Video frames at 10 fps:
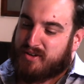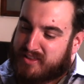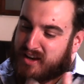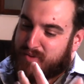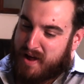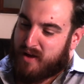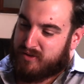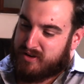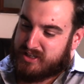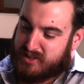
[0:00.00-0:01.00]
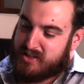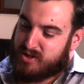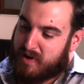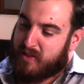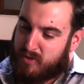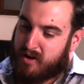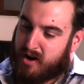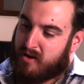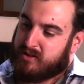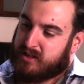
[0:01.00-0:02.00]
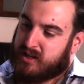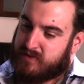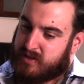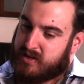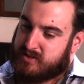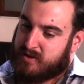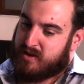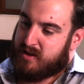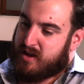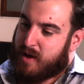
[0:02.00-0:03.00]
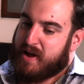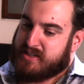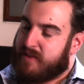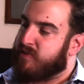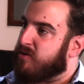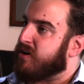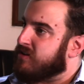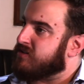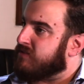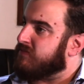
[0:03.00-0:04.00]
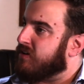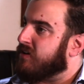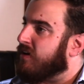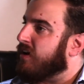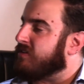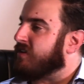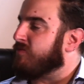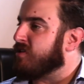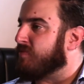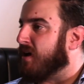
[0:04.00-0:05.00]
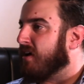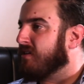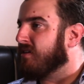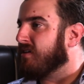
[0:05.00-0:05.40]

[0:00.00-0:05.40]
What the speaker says: you, I think, about what excites you about the work currently, given that it's about to have an audience in some respect?